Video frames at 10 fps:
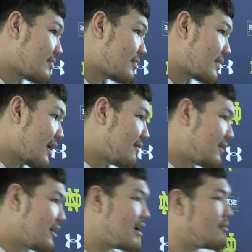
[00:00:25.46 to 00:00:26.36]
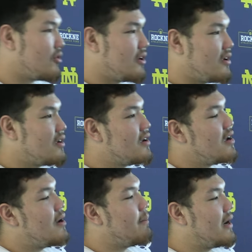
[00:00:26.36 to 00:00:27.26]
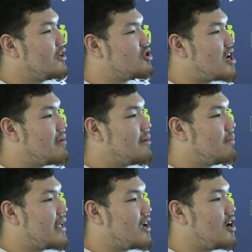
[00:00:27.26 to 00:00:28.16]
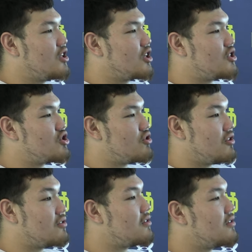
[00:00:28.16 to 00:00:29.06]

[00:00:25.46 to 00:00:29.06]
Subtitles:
I feel like I'm doing a better job at playing under control,